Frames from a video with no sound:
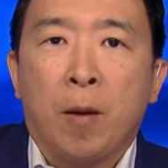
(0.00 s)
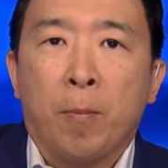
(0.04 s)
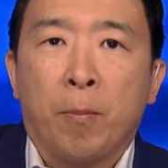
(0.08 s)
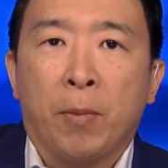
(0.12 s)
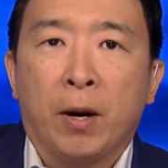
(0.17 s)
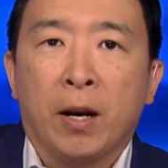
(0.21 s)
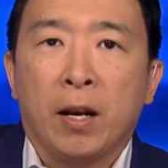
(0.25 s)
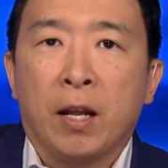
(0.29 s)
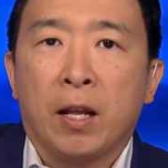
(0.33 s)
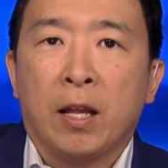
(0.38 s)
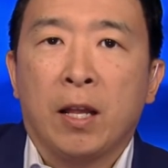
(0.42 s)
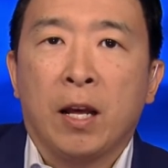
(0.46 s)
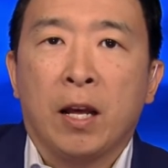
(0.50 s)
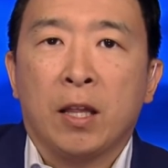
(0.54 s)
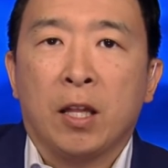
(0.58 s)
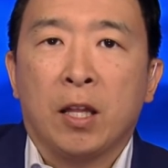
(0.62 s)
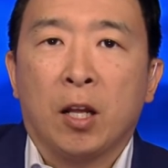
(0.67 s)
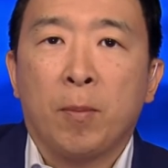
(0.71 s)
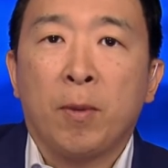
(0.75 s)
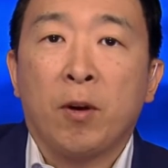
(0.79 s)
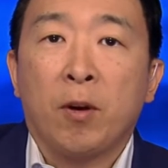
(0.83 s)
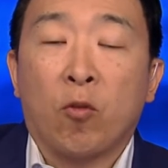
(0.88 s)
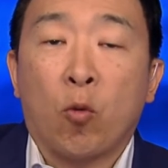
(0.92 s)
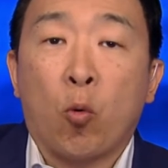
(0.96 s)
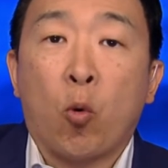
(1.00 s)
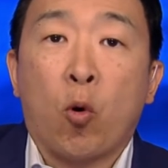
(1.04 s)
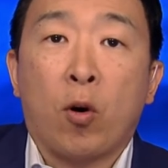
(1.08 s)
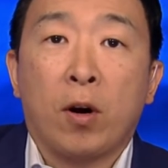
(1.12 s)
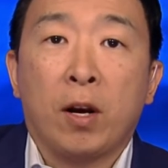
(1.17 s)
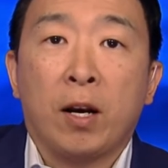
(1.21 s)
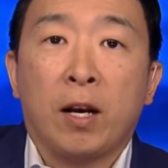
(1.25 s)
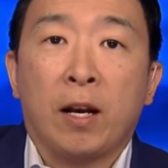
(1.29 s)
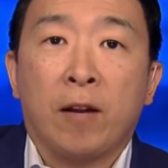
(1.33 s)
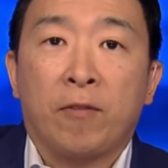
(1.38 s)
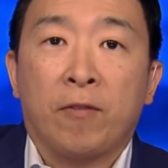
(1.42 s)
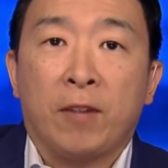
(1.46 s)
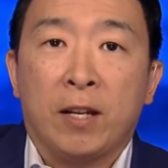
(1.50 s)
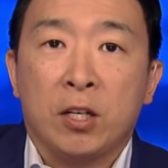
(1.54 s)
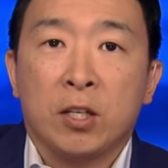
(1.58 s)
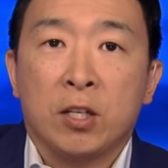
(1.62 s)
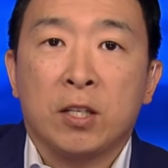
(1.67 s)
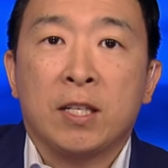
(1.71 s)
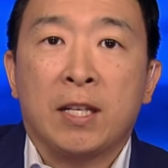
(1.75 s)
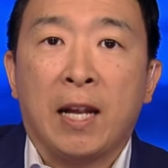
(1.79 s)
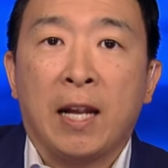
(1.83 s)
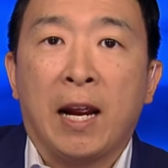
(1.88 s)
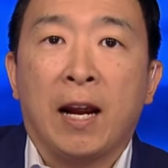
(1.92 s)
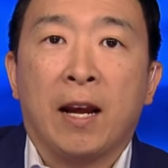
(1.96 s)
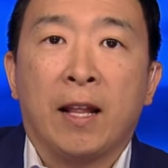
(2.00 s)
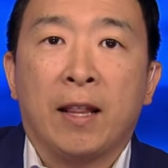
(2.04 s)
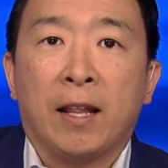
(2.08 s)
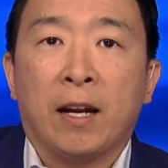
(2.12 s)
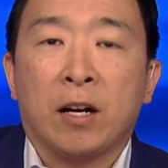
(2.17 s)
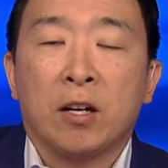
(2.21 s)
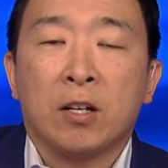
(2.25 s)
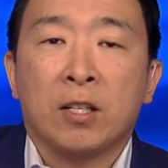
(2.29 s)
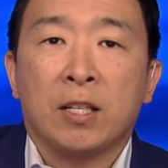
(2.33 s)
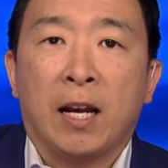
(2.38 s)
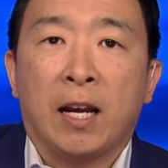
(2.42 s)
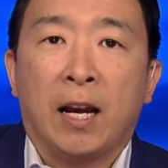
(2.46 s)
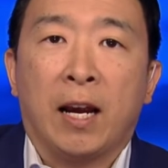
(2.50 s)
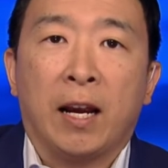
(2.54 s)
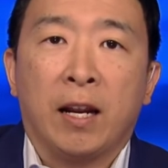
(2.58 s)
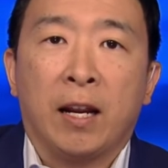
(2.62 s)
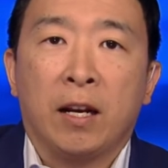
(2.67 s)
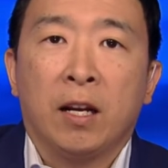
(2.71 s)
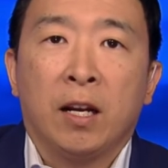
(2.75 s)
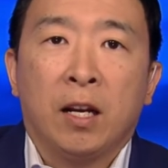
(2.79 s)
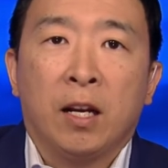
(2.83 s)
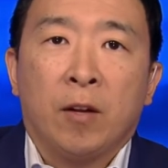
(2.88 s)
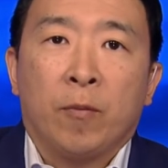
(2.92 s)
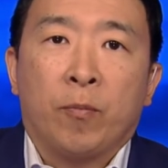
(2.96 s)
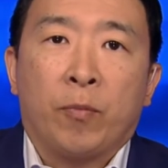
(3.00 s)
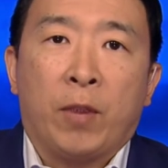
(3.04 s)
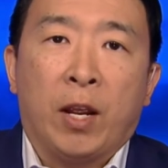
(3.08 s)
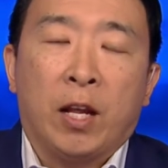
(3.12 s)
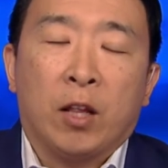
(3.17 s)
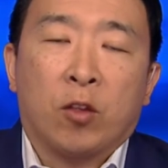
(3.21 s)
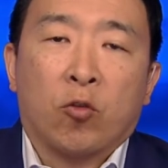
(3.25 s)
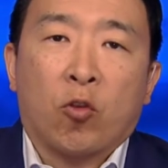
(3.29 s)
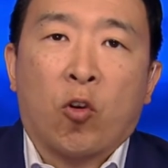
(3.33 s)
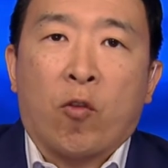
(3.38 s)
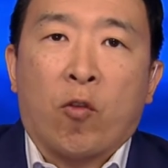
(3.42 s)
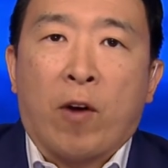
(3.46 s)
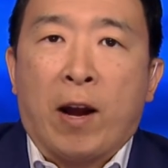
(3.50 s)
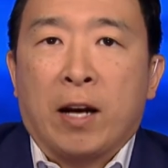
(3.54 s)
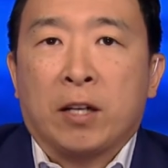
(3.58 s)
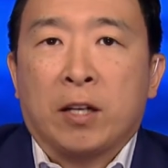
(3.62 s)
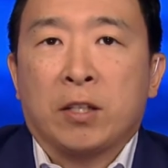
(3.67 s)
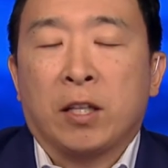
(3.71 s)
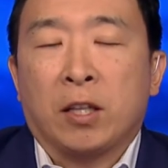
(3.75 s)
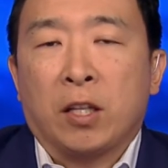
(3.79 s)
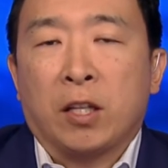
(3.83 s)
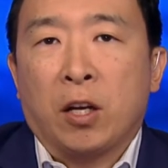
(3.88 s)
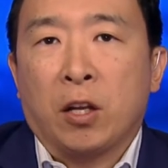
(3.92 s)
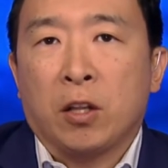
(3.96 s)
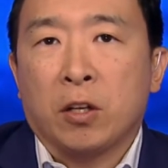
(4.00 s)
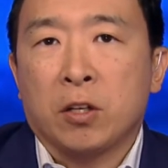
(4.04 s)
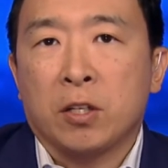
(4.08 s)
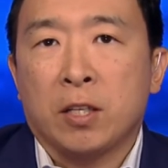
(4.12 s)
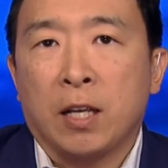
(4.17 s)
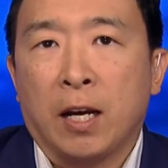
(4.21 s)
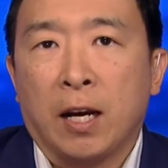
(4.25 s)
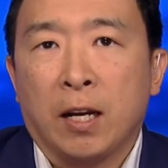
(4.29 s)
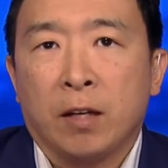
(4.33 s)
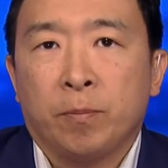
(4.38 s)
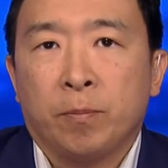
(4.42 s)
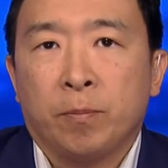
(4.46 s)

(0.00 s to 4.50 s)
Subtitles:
but they'll be rewarded if they just stay on their side and throw rocks at the other side.